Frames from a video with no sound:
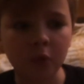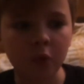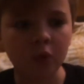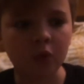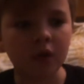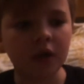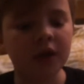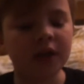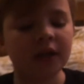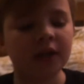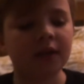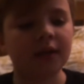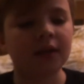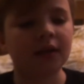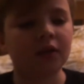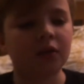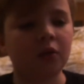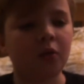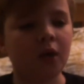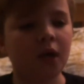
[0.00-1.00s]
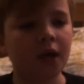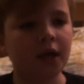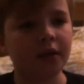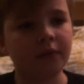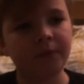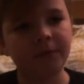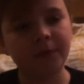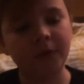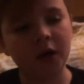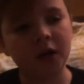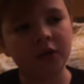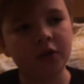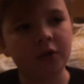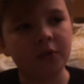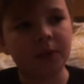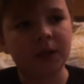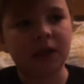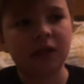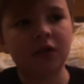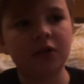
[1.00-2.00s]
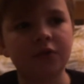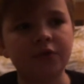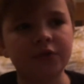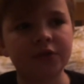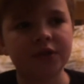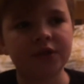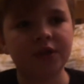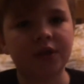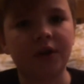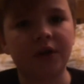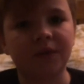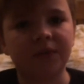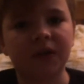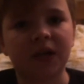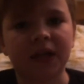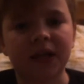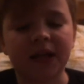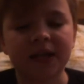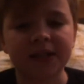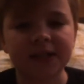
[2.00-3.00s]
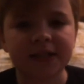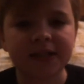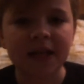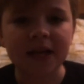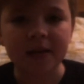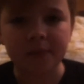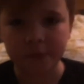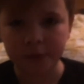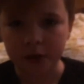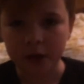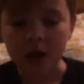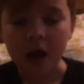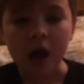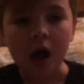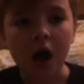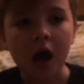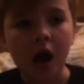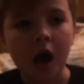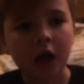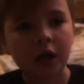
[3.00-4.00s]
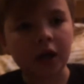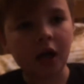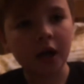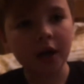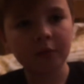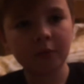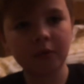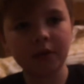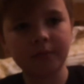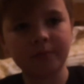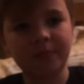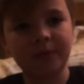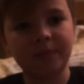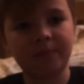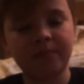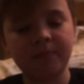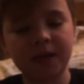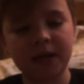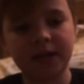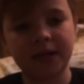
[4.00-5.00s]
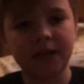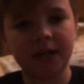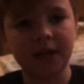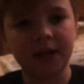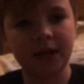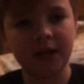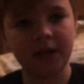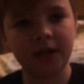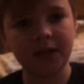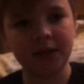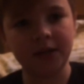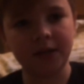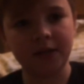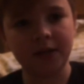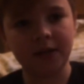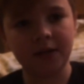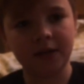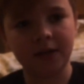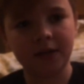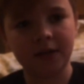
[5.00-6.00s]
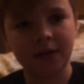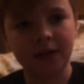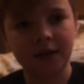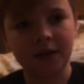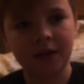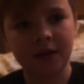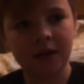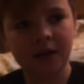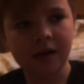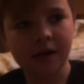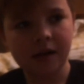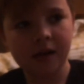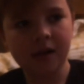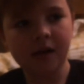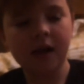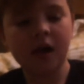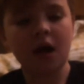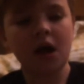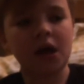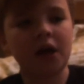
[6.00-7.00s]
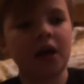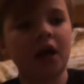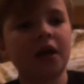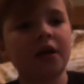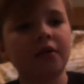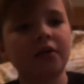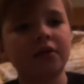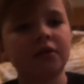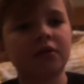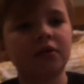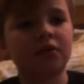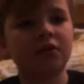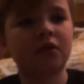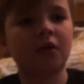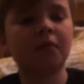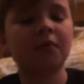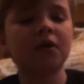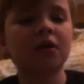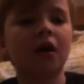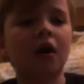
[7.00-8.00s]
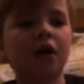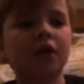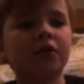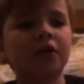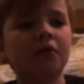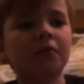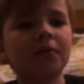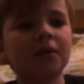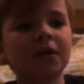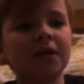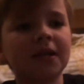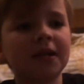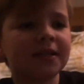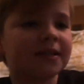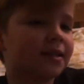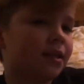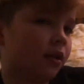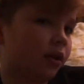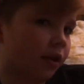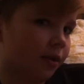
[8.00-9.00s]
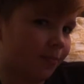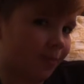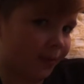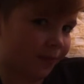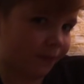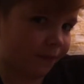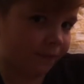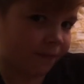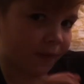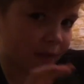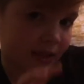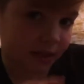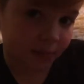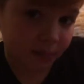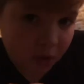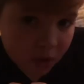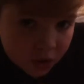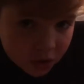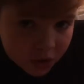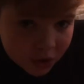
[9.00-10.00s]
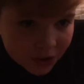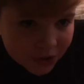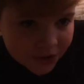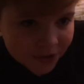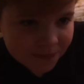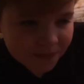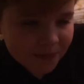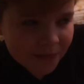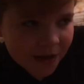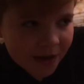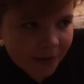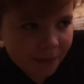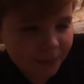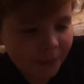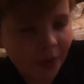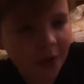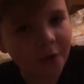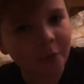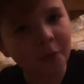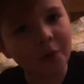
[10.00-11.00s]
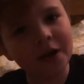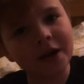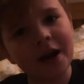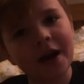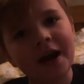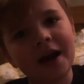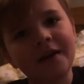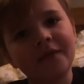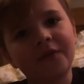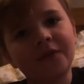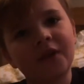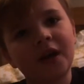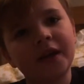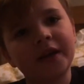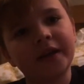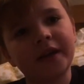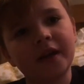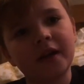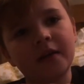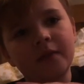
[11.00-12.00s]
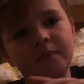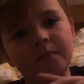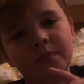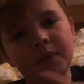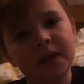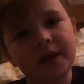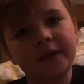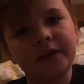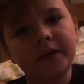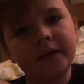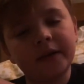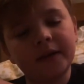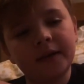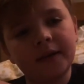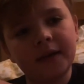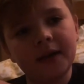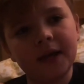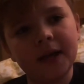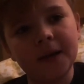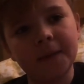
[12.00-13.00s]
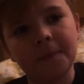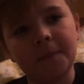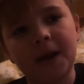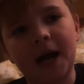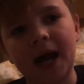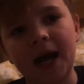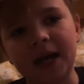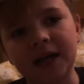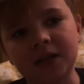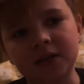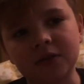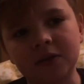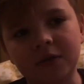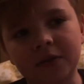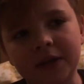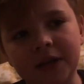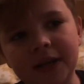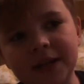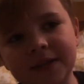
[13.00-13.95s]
boring and quite fun. You include stuff like entertainment. I kind of want to be big in. Uh, I kind of don't. Wanna, I don't want to necessarily be famous, but I want to have like a big impact on